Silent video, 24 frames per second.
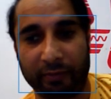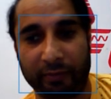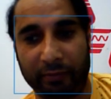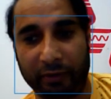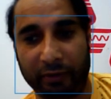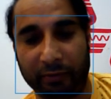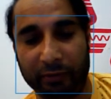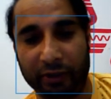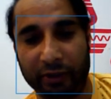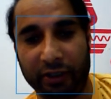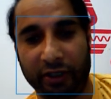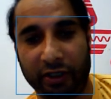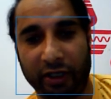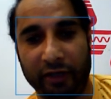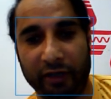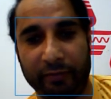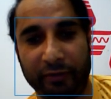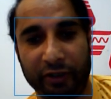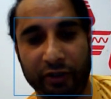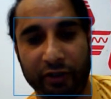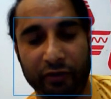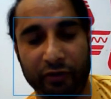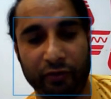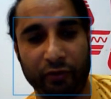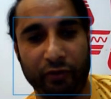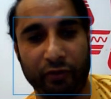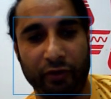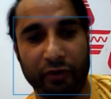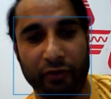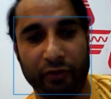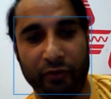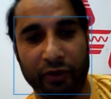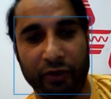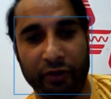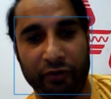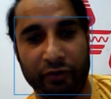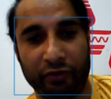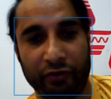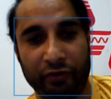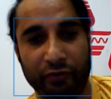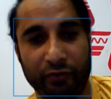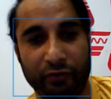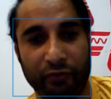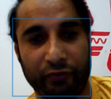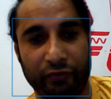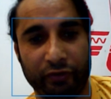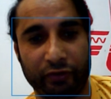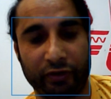public IP you need to
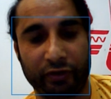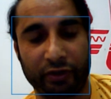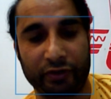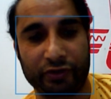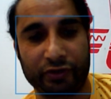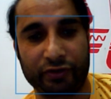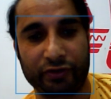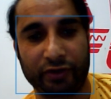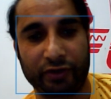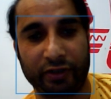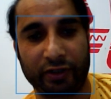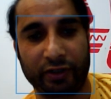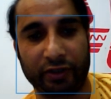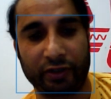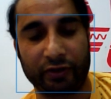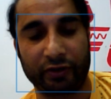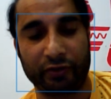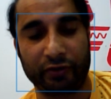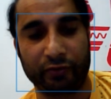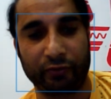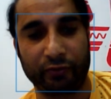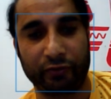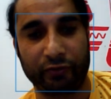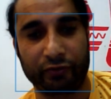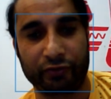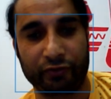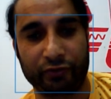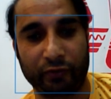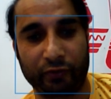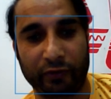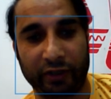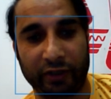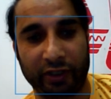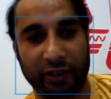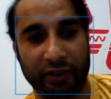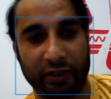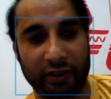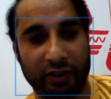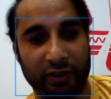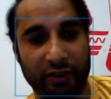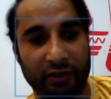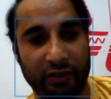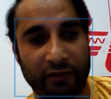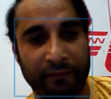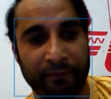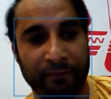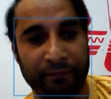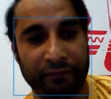use during
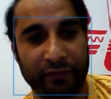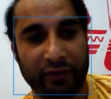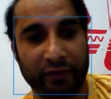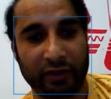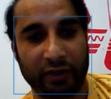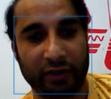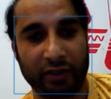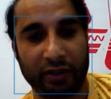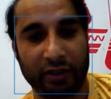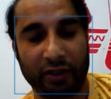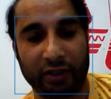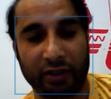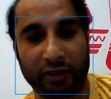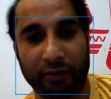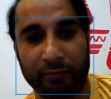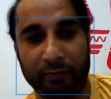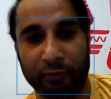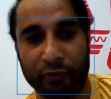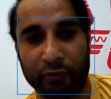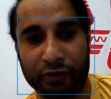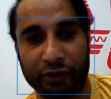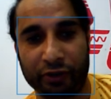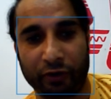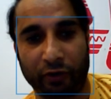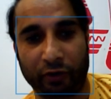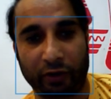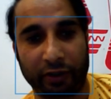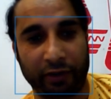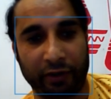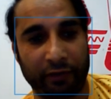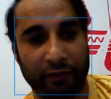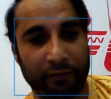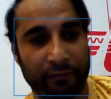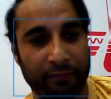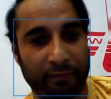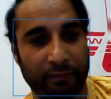PuTTY logging.